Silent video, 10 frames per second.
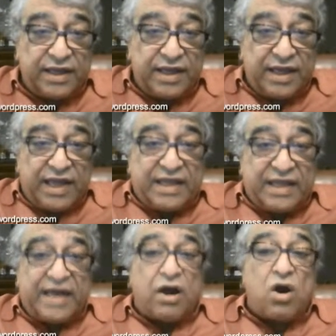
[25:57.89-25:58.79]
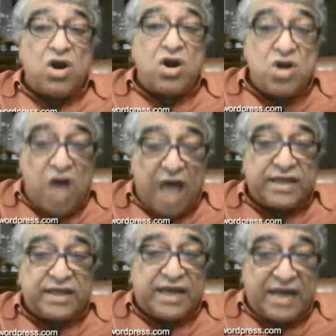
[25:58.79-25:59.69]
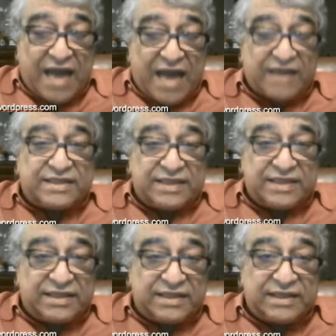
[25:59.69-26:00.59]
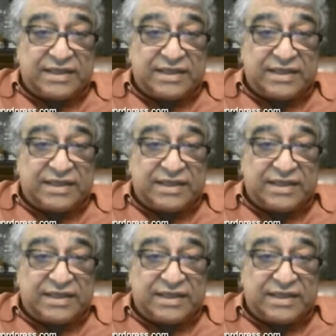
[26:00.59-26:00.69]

Yeah. They are not connected.